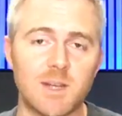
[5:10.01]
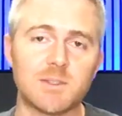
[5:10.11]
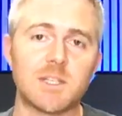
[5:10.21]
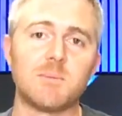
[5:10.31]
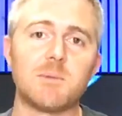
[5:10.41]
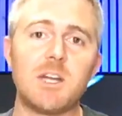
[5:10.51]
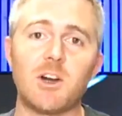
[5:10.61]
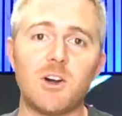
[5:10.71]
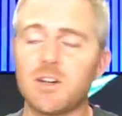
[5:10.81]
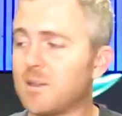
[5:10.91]
I was able to be
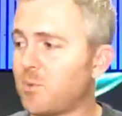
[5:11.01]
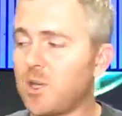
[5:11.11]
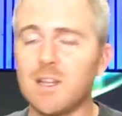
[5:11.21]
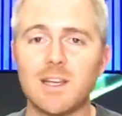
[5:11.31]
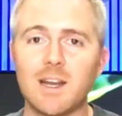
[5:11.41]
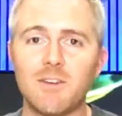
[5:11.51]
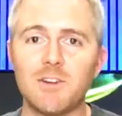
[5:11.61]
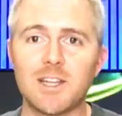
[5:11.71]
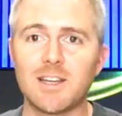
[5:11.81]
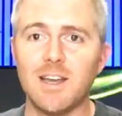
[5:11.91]
heard, and the breathing and
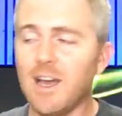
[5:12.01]
everything.